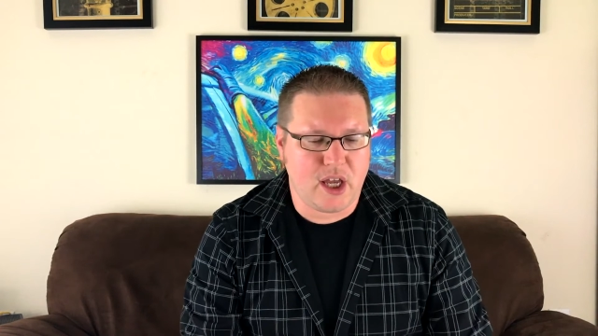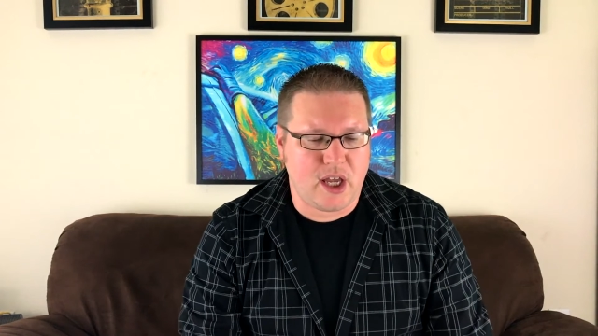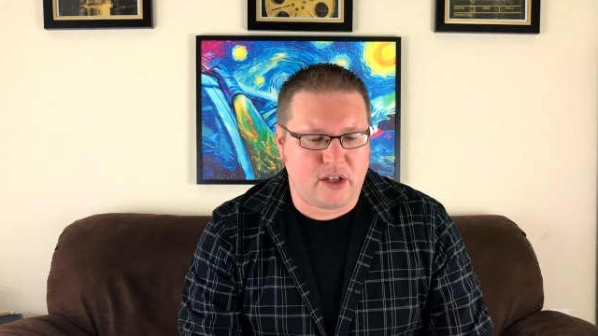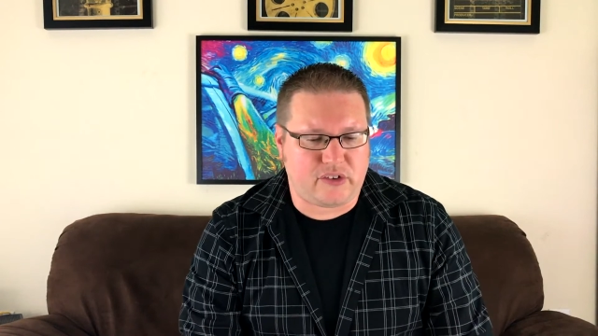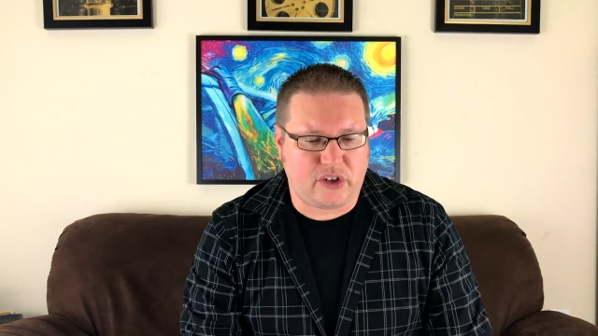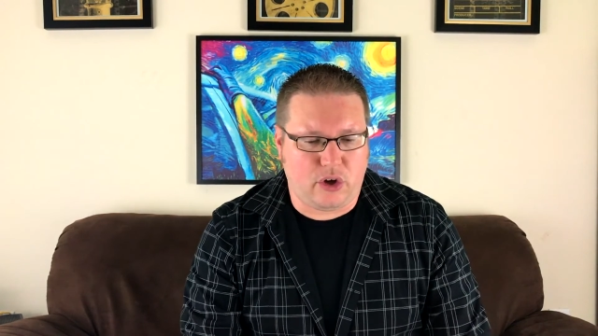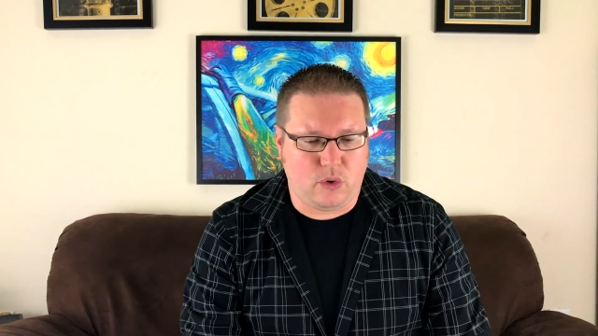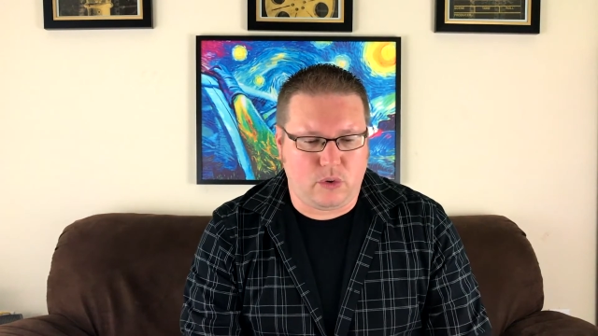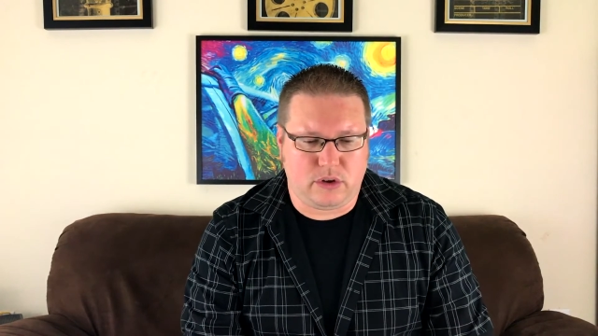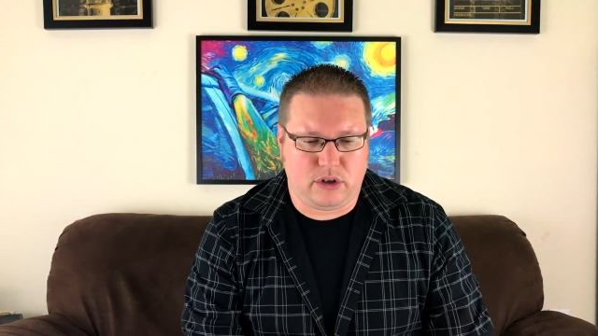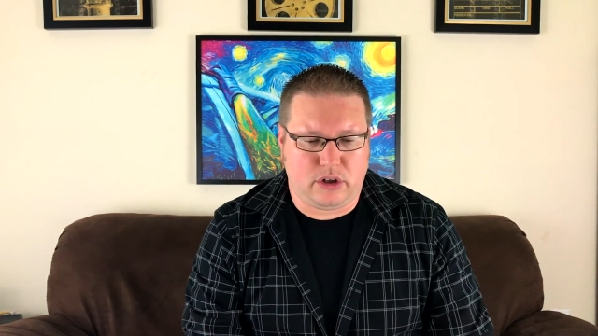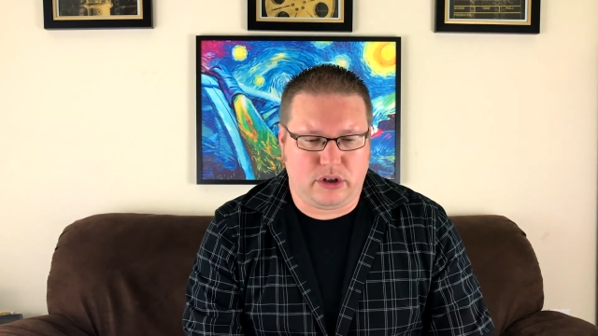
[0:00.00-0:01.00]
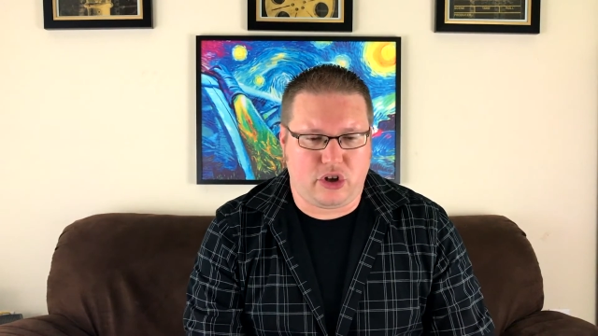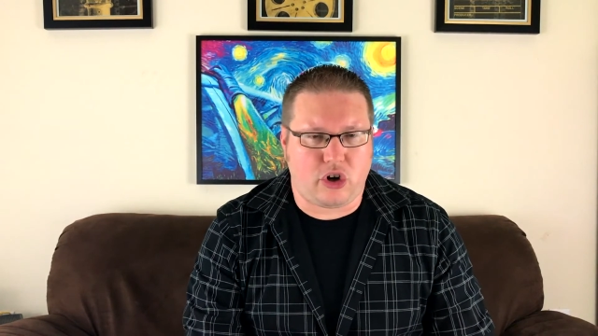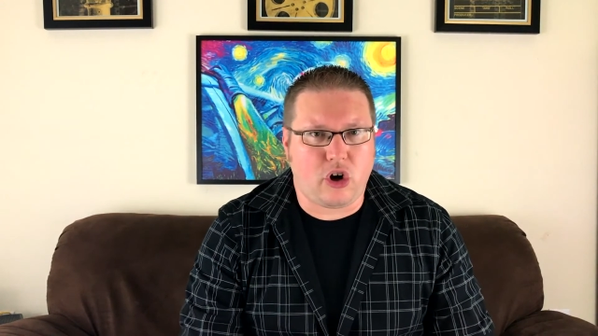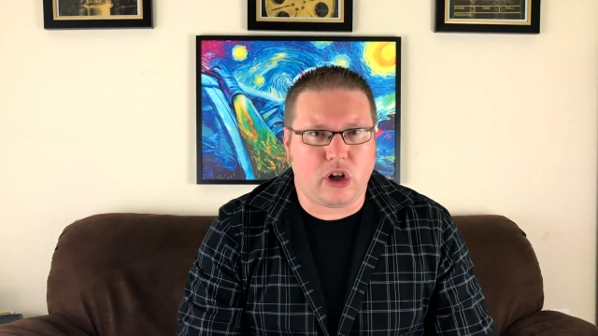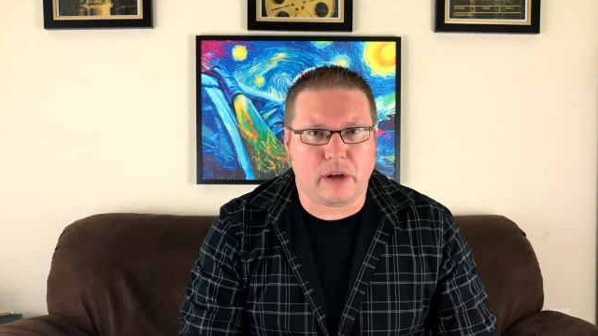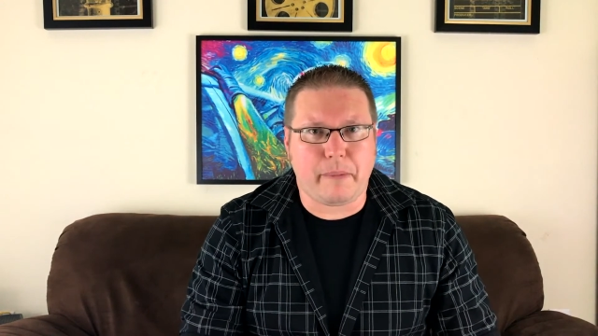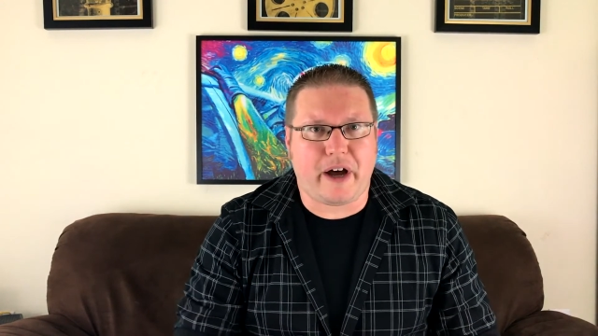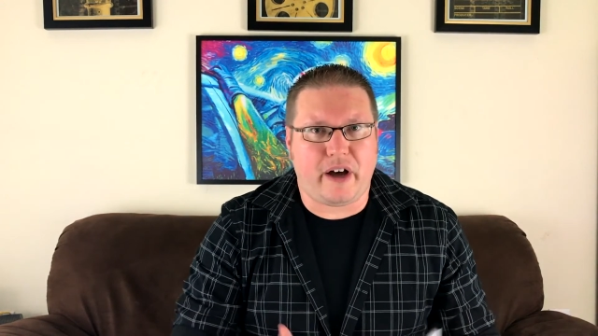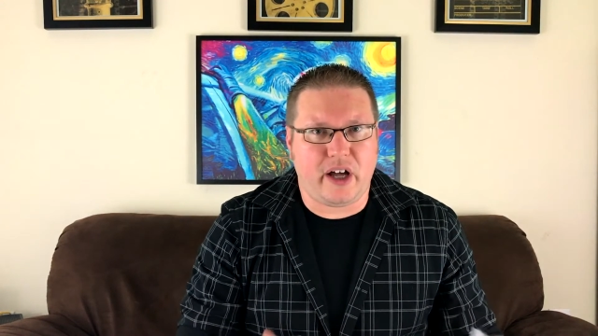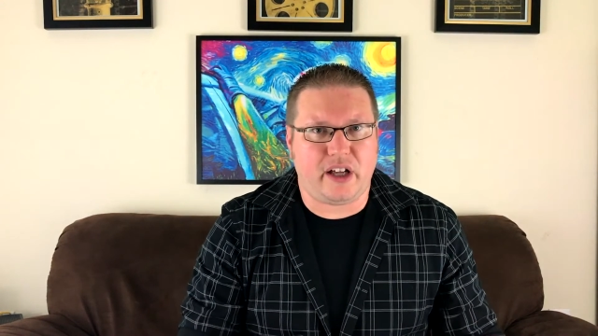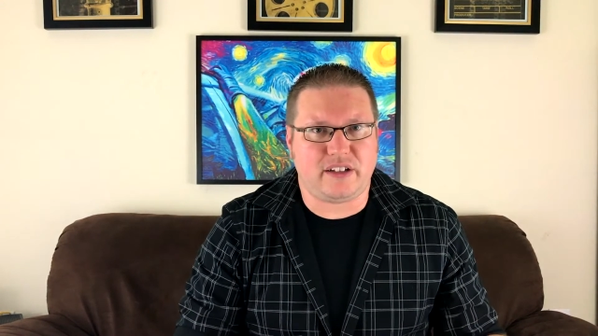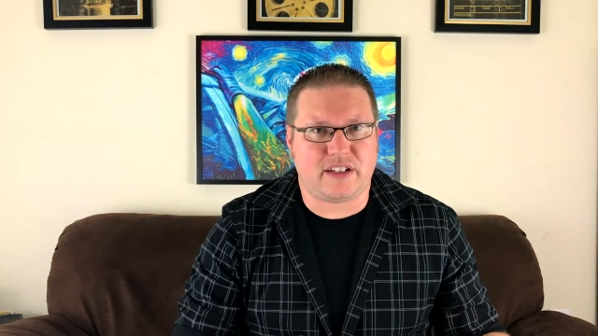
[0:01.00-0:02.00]
So they're all about
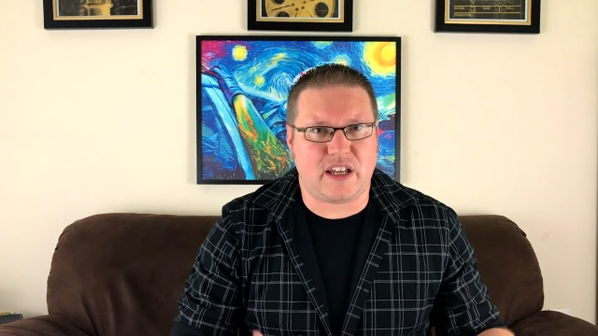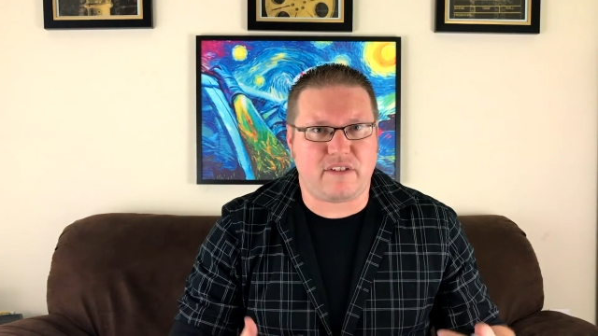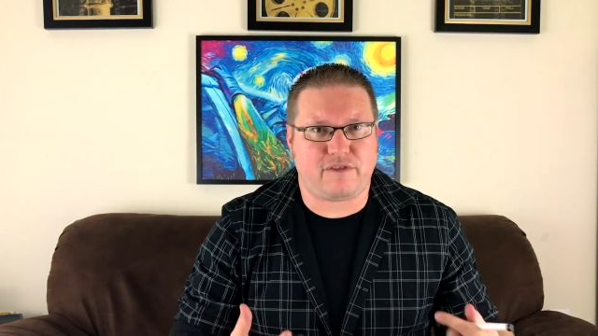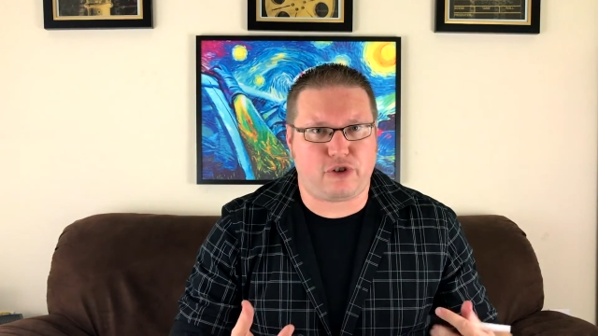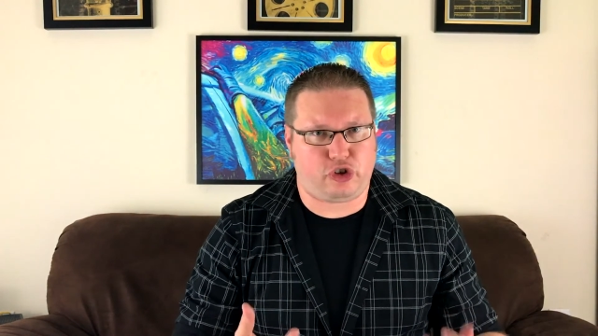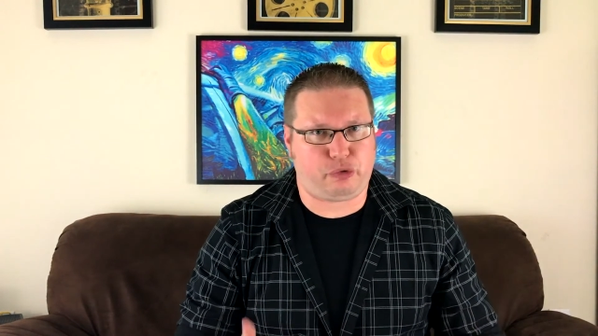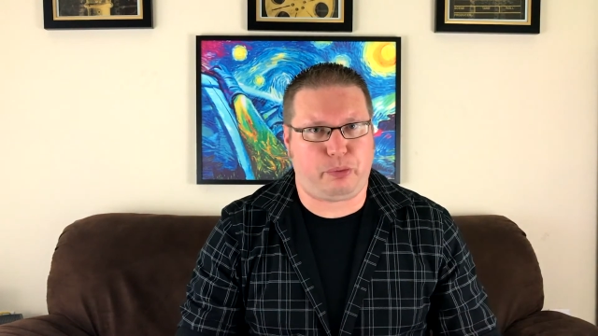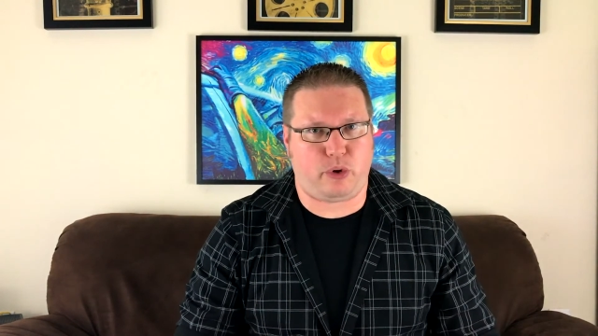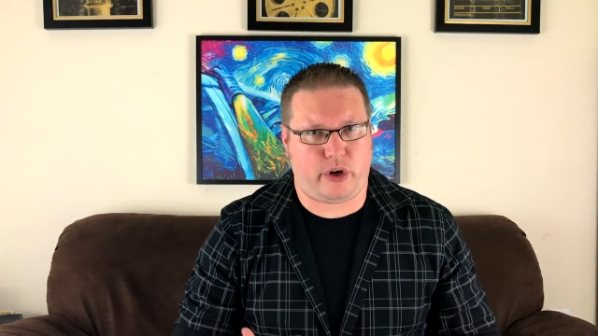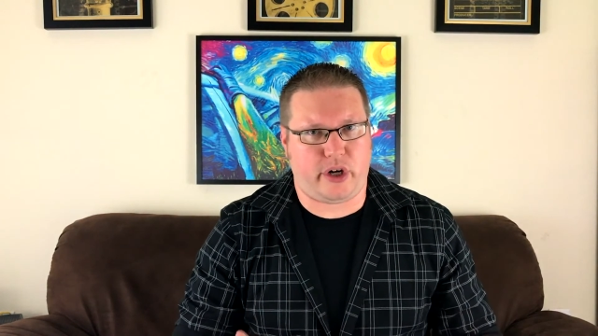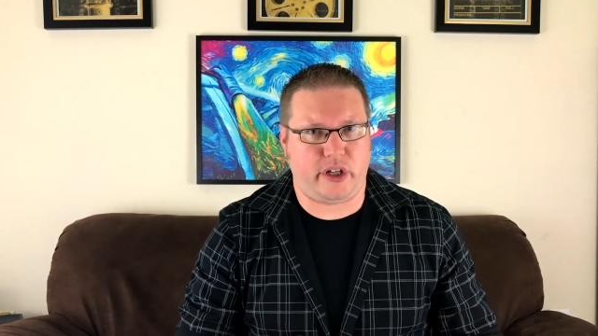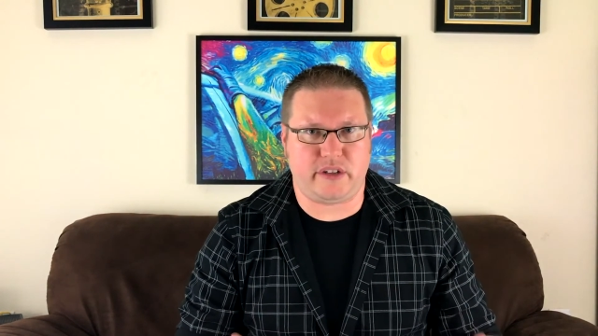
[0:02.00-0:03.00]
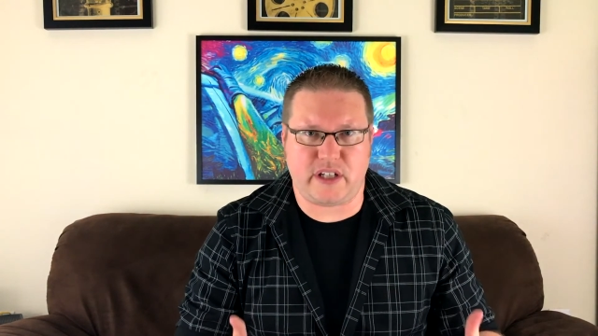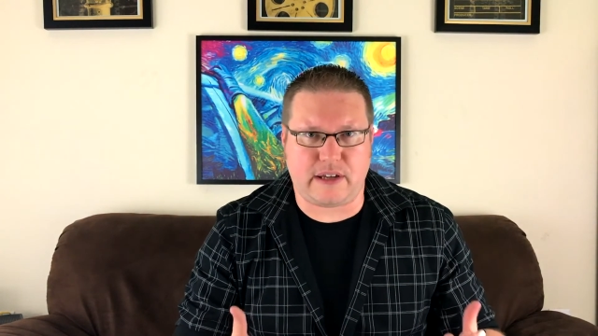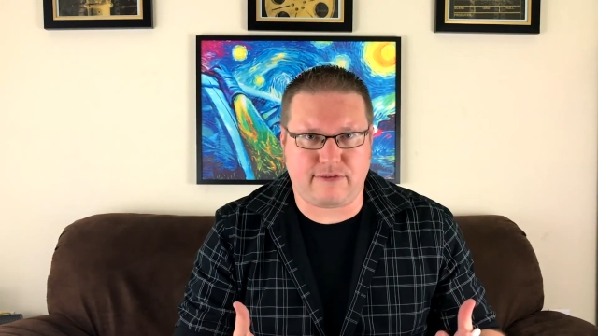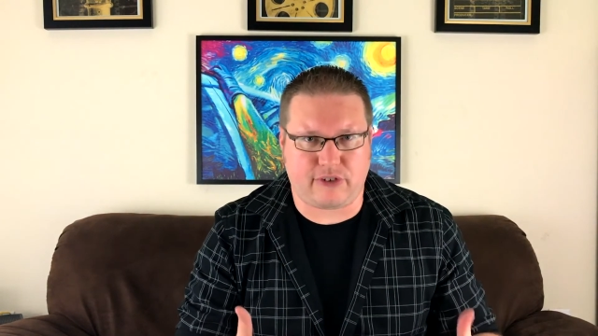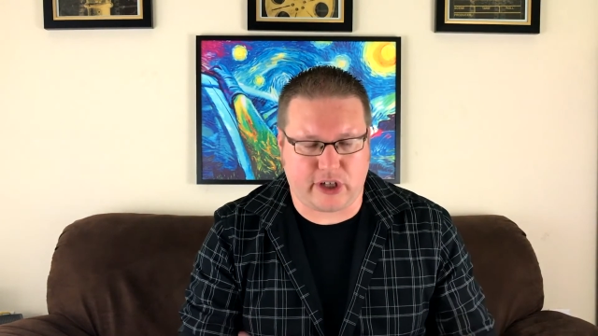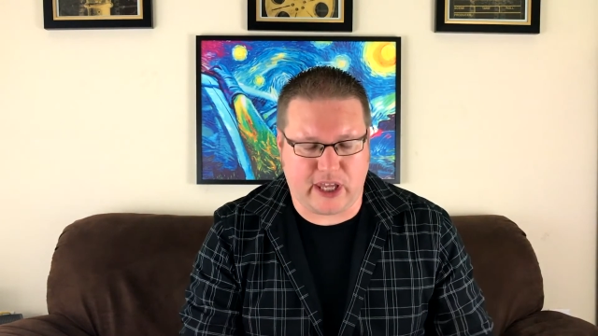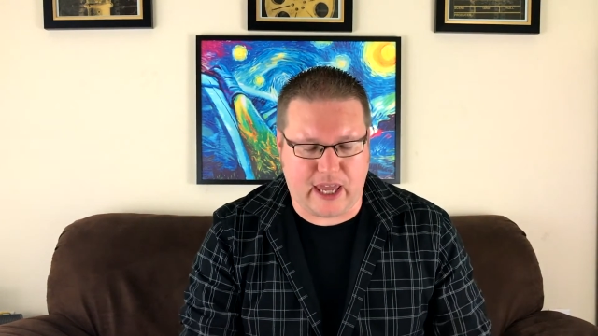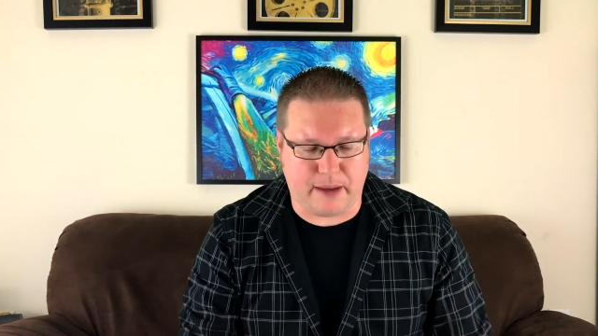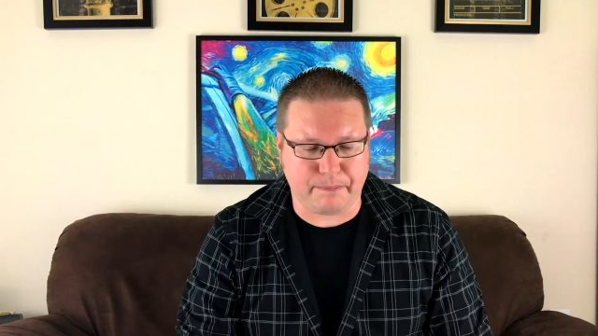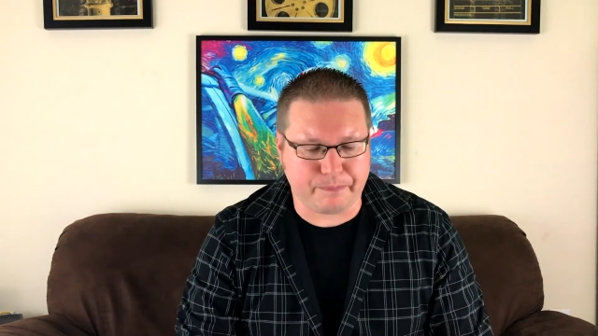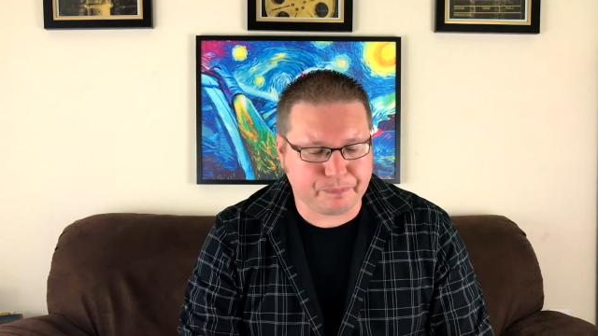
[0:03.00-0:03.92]
hunting for sport, hunting for game.